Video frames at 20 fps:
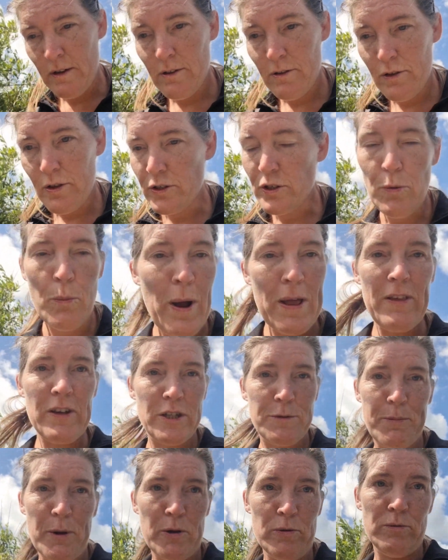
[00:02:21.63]
there's a
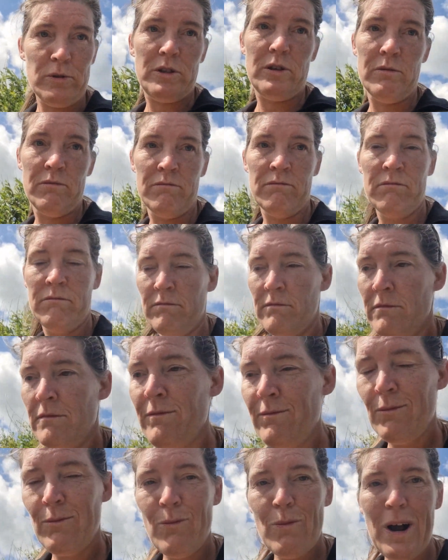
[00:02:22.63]
Wetherspoons.
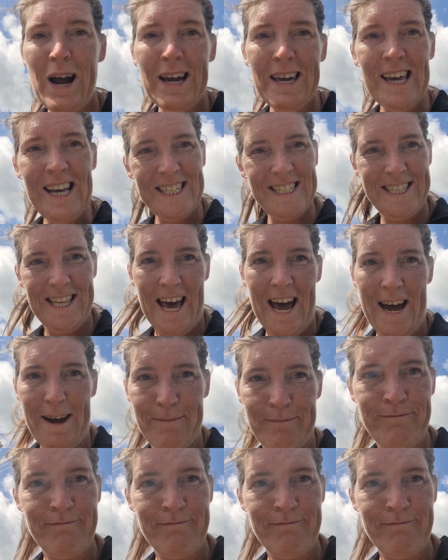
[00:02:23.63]
Why is that?